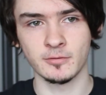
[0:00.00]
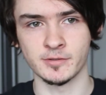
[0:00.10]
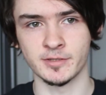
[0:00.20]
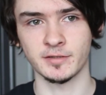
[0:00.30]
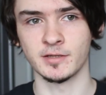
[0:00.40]

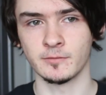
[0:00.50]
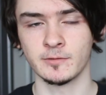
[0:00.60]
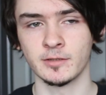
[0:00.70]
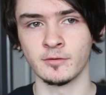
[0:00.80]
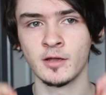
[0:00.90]
project in the
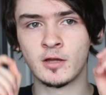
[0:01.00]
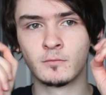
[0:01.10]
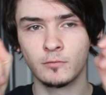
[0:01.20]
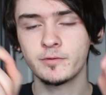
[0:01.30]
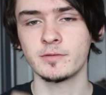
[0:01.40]
world,
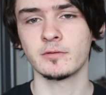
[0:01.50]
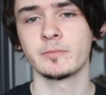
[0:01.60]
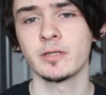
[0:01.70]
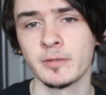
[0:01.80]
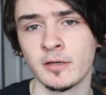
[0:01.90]
what would you want to
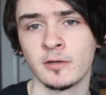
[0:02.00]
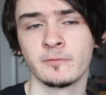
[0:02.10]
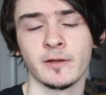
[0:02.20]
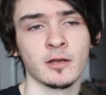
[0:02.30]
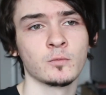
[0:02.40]
be a part
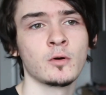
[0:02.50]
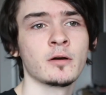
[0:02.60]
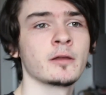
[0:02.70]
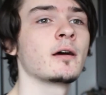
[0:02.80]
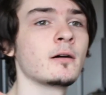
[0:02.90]
of and
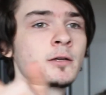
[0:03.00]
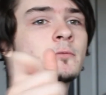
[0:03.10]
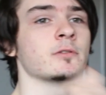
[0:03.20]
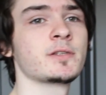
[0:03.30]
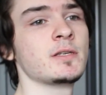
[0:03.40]
why? I
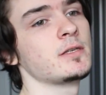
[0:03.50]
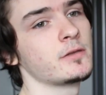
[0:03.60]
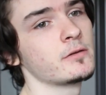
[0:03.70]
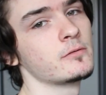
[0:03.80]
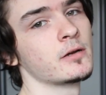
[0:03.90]
will see
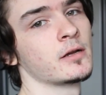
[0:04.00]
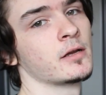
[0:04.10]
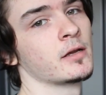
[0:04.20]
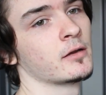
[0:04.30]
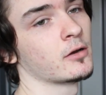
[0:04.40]
you
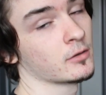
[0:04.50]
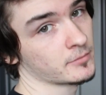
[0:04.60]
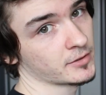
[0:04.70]
on